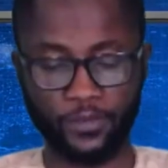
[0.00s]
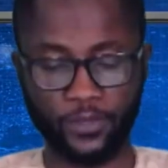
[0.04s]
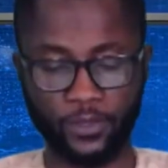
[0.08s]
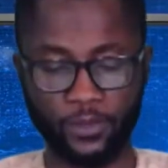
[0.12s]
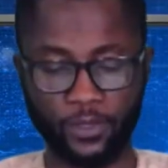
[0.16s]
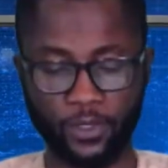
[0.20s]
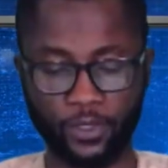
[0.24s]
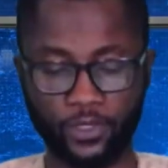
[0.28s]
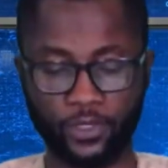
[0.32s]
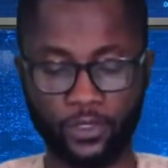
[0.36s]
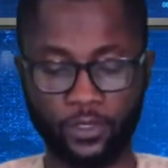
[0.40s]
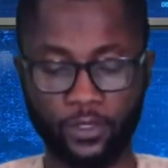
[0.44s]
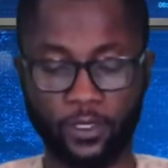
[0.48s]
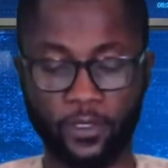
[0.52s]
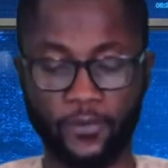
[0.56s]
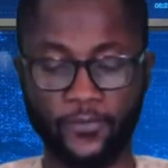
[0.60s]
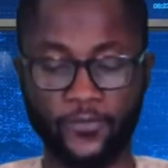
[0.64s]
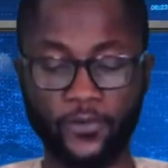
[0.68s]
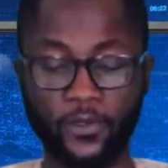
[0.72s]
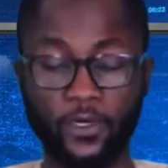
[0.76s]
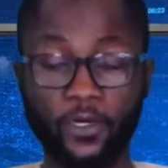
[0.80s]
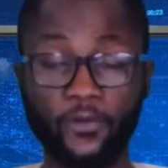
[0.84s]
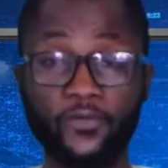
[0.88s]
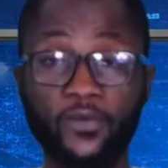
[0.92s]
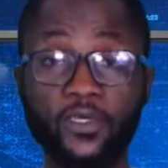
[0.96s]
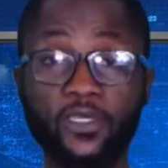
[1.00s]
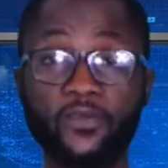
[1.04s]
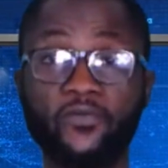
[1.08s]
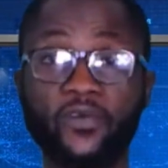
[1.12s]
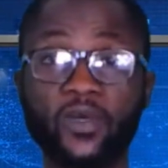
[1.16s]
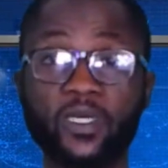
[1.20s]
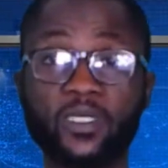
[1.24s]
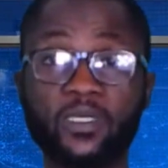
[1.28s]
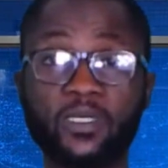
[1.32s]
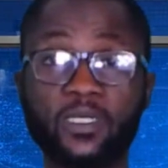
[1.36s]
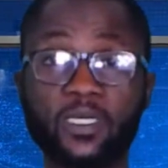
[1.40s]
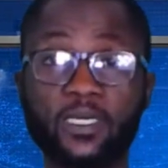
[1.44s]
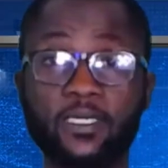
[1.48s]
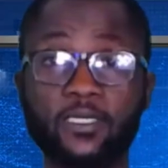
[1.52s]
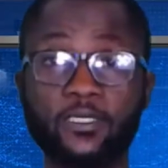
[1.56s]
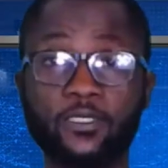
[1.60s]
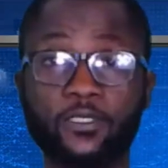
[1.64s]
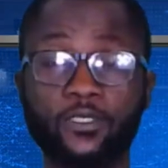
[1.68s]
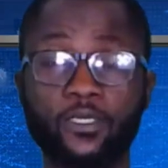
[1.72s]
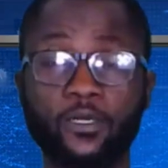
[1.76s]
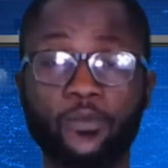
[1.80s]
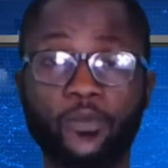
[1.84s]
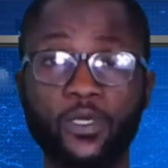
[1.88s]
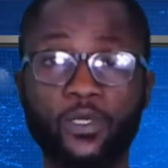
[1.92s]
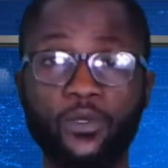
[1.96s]
production of COVID vaccines,
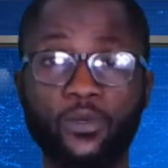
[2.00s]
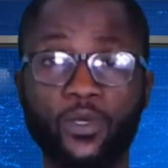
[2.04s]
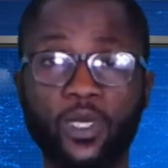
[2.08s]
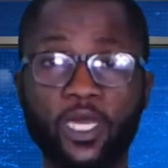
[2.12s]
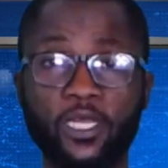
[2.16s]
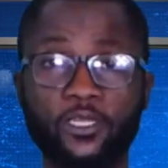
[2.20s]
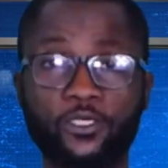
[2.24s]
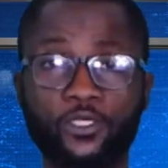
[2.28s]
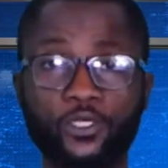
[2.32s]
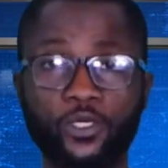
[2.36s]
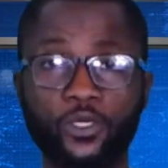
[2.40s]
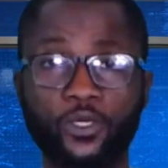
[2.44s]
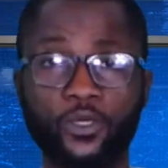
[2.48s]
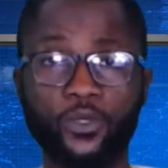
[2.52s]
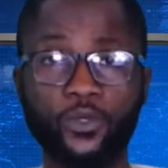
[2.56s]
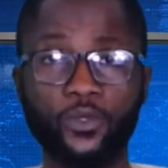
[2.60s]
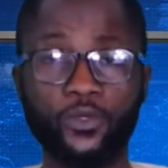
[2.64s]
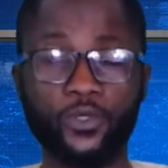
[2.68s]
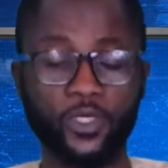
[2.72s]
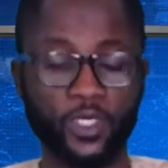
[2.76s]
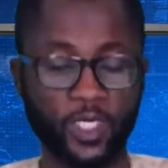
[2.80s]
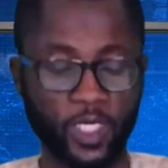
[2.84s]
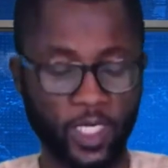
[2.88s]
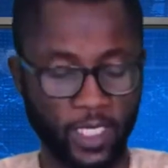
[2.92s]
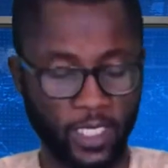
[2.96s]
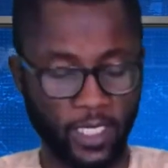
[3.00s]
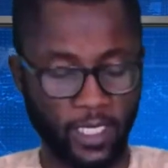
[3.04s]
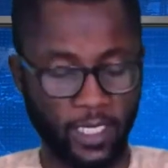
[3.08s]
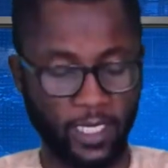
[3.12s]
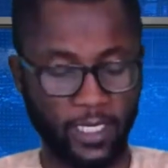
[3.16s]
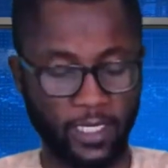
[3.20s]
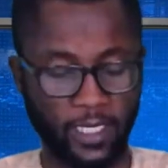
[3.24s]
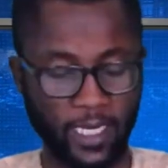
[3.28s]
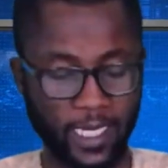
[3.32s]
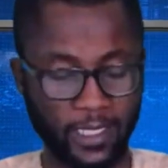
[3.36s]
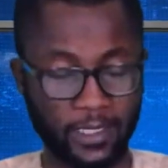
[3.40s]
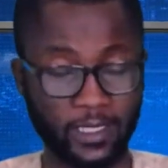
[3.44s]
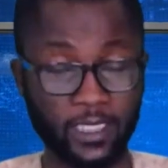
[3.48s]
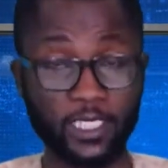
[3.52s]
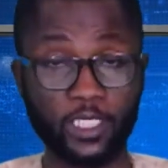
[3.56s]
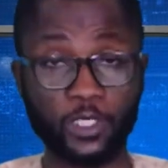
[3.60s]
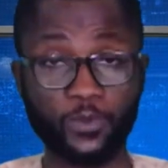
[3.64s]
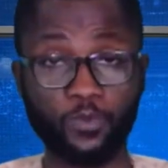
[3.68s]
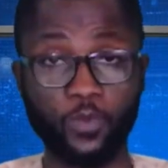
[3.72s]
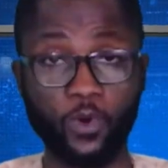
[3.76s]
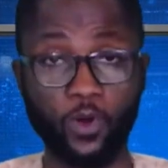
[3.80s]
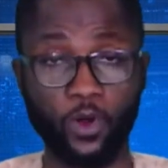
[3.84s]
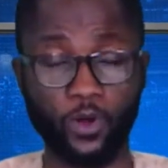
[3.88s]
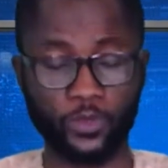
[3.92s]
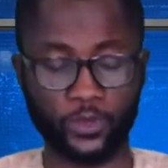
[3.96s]
WHO. And lastly,
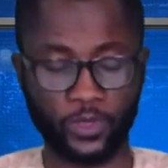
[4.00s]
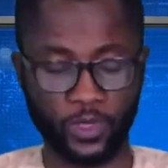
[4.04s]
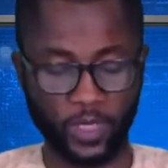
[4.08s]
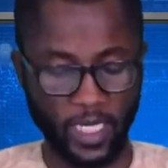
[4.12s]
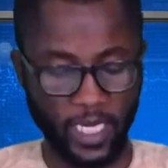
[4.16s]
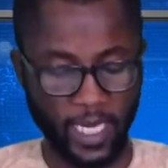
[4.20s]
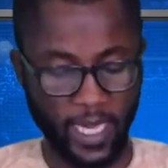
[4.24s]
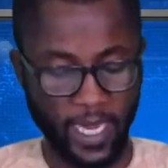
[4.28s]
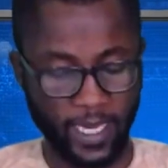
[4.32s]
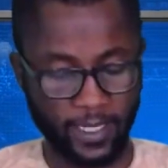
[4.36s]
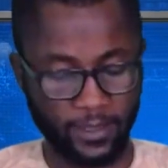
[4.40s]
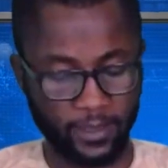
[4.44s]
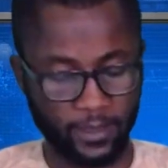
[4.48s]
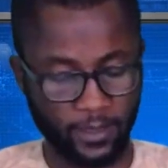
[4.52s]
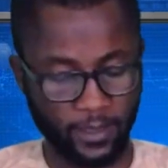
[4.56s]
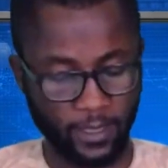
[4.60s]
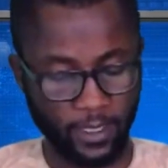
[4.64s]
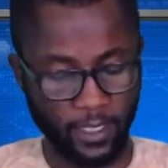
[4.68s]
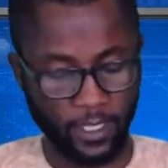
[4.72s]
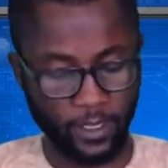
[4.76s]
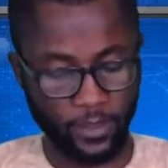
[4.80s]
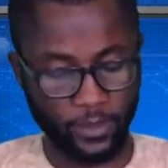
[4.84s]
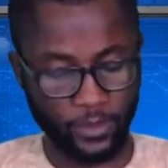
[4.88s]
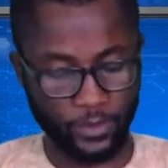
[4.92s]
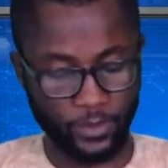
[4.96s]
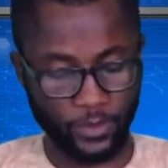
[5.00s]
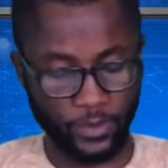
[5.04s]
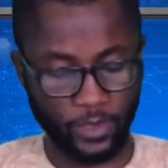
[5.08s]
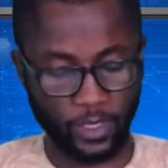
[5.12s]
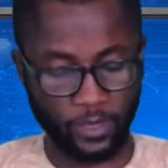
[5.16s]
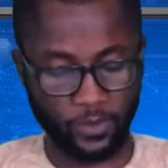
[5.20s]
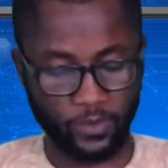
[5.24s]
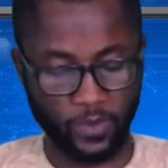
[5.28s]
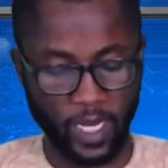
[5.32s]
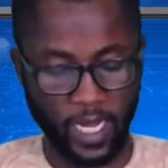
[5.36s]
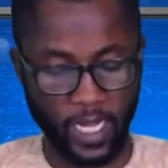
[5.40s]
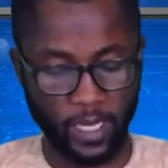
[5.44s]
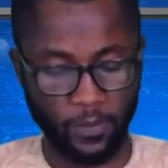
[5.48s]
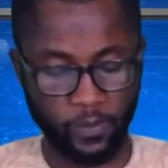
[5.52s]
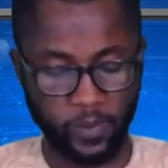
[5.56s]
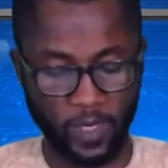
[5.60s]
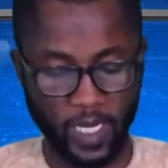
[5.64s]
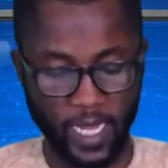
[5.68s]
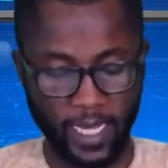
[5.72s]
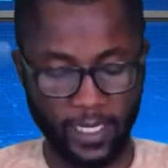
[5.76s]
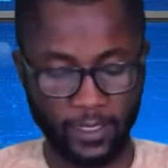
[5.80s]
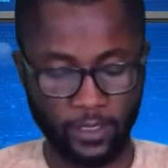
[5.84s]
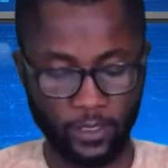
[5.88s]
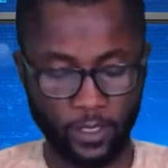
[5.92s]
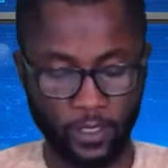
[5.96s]
sport. Ex-Eagles, the quiet
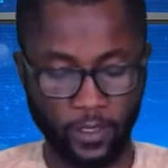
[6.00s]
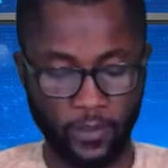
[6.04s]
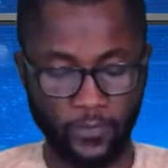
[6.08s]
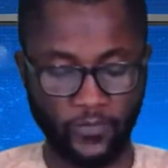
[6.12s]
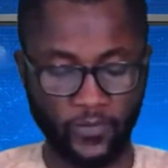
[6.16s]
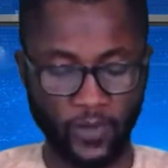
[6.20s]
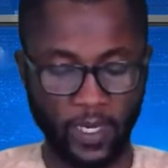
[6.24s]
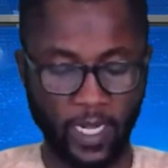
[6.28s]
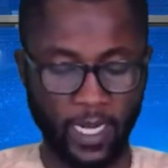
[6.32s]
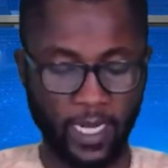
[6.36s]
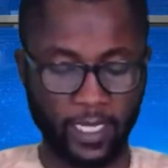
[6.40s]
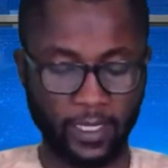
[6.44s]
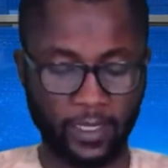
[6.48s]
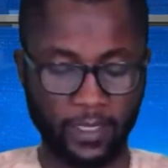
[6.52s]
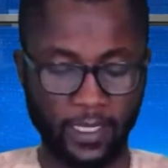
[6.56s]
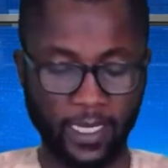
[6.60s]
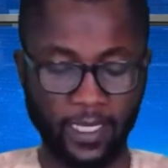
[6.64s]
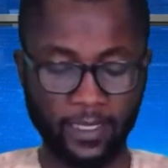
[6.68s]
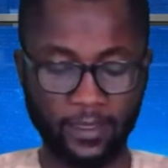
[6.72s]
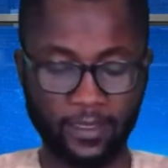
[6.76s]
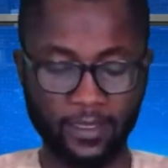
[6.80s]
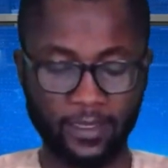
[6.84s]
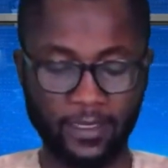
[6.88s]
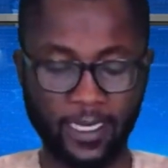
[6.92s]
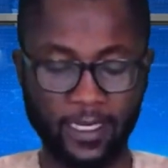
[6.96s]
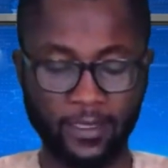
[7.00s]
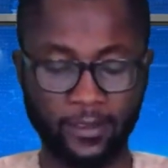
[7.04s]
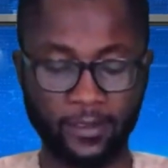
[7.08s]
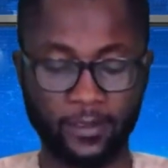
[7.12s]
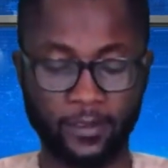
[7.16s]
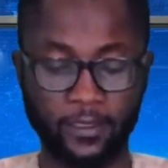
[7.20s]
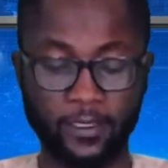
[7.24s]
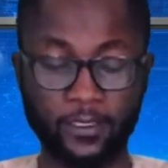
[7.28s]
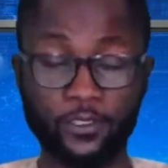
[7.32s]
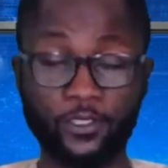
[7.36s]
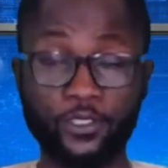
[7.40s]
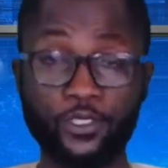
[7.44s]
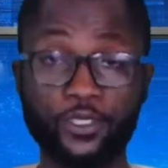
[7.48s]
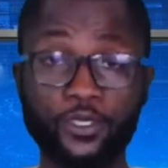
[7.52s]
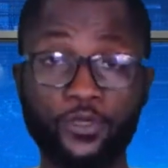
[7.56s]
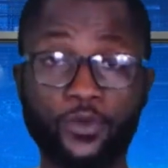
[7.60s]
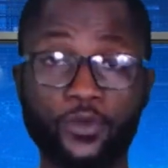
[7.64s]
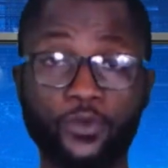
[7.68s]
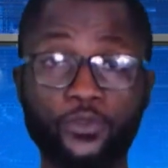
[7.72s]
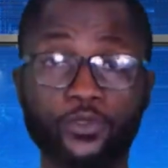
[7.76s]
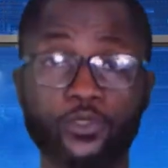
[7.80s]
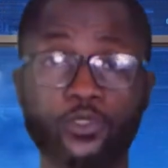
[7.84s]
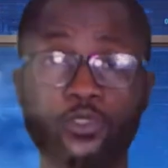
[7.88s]
plight of Atlanta 96 hero